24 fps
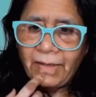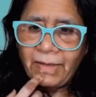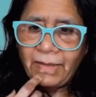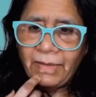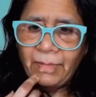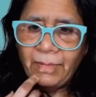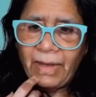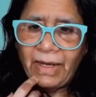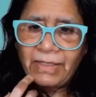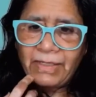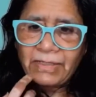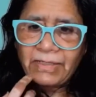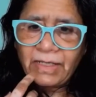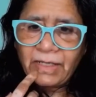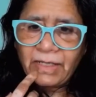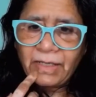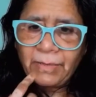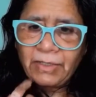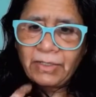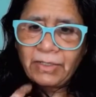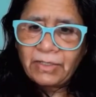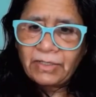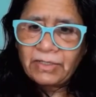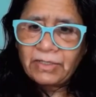Pat is saying, I'm
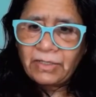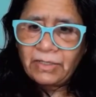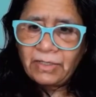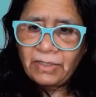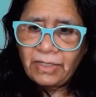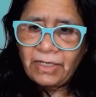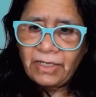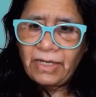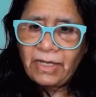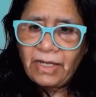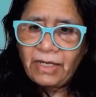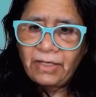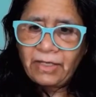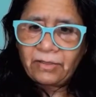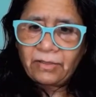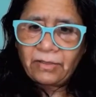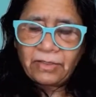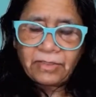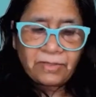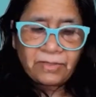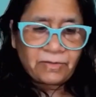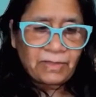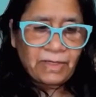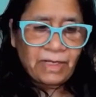interested in the data
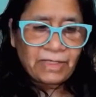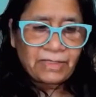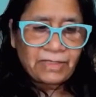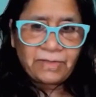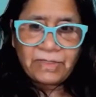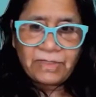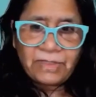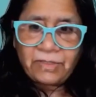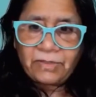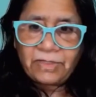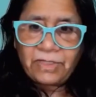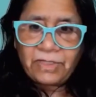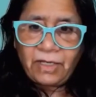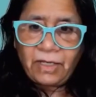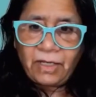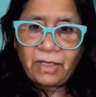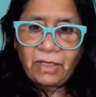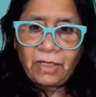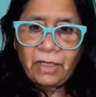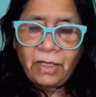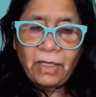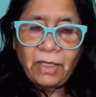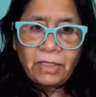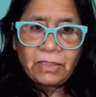inclusive class with Susanna.
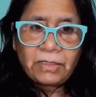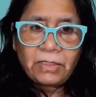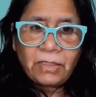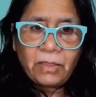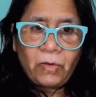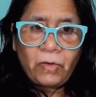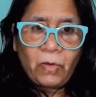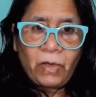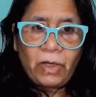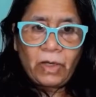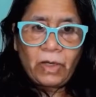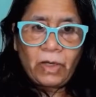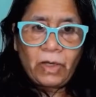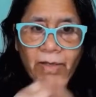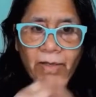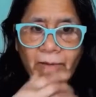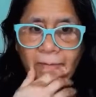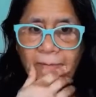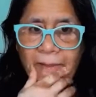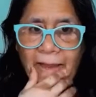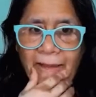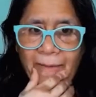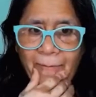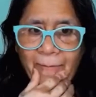So
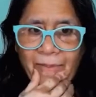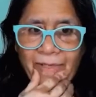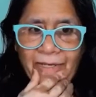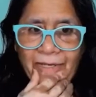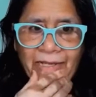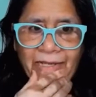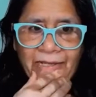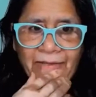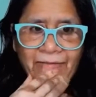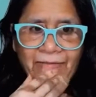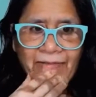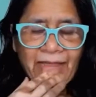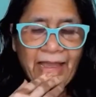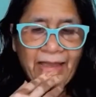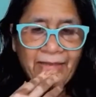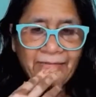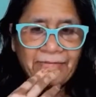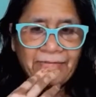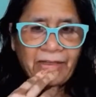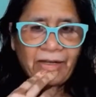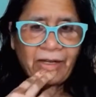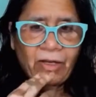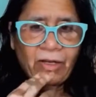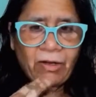I believe we have
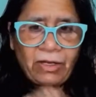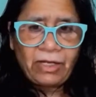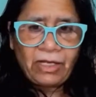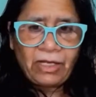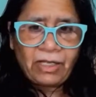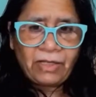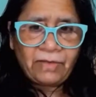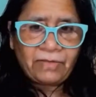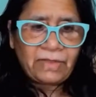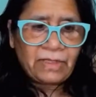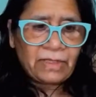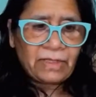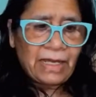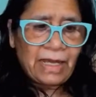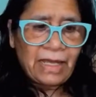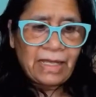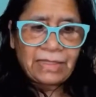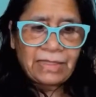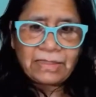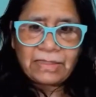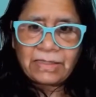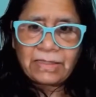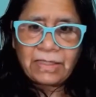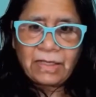the recording of the
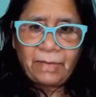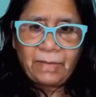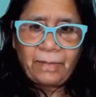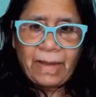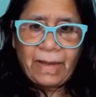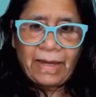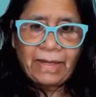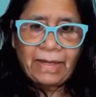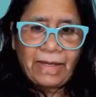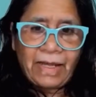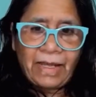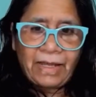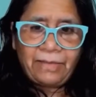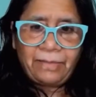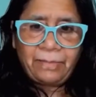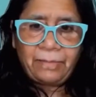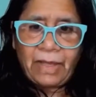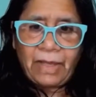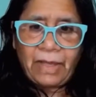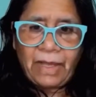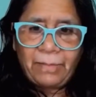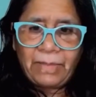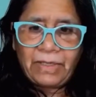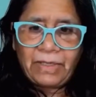class. Pat,
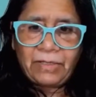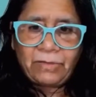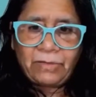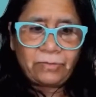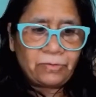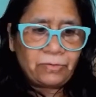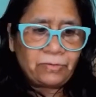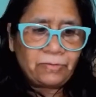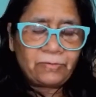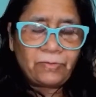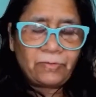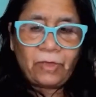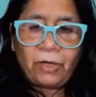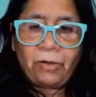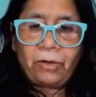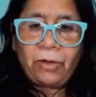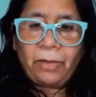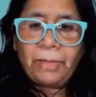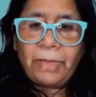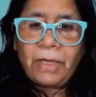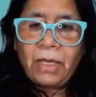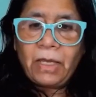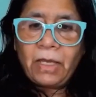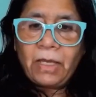I'm happy to follow up.
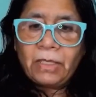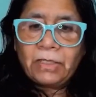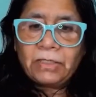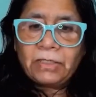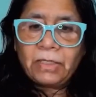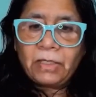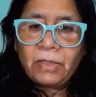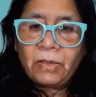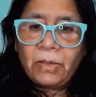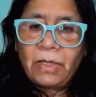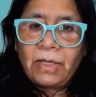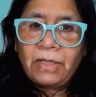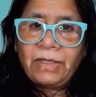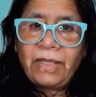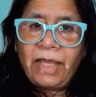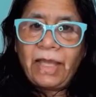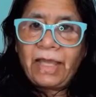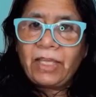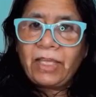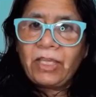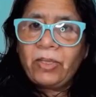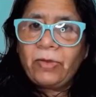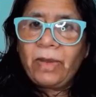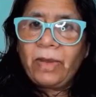So
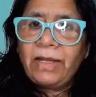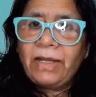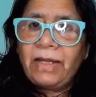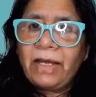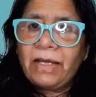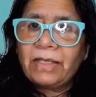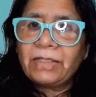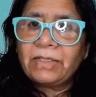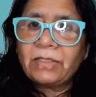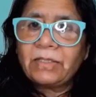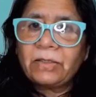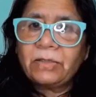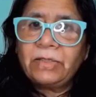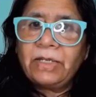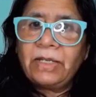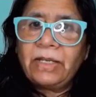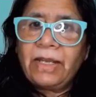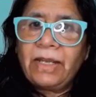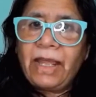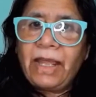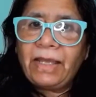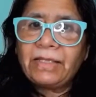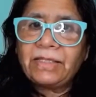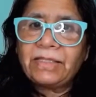thank you, Ida. So the
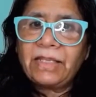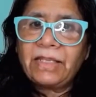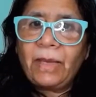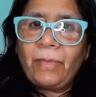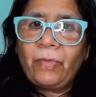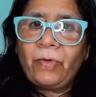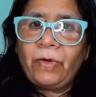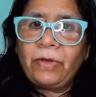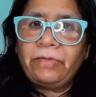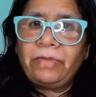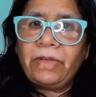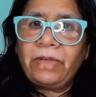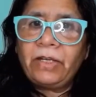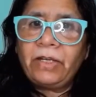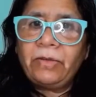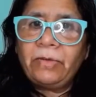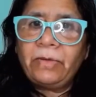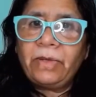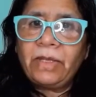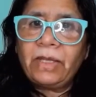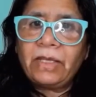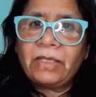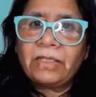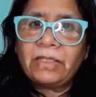next step, what we are
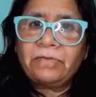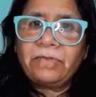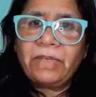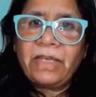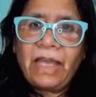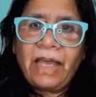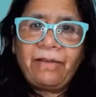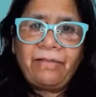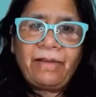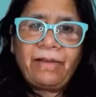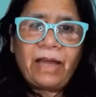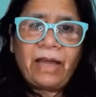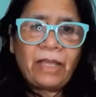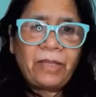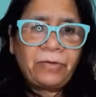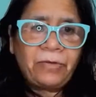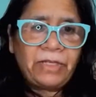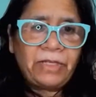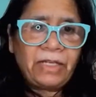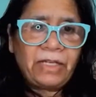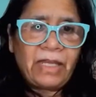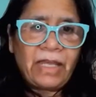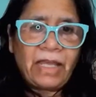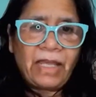doing is we have
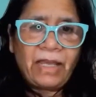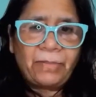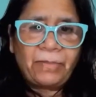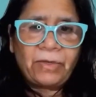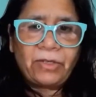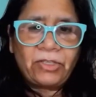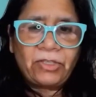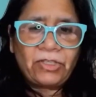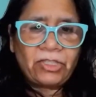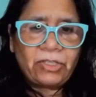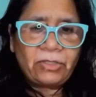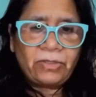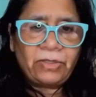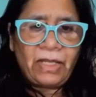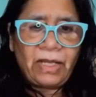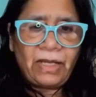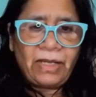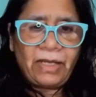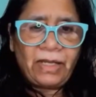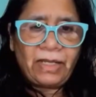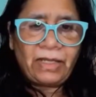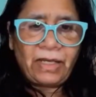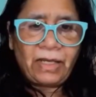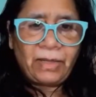IoT Day. I'm going to show
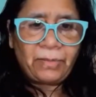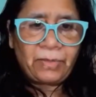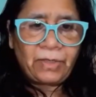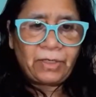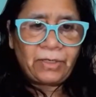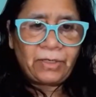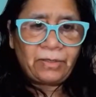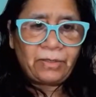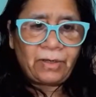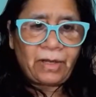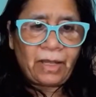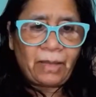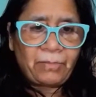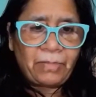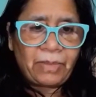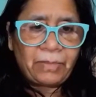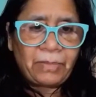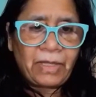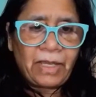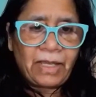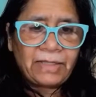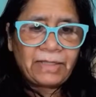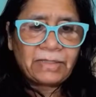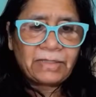that and then I'm going to wrap
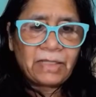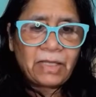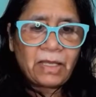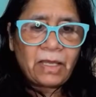up, guys.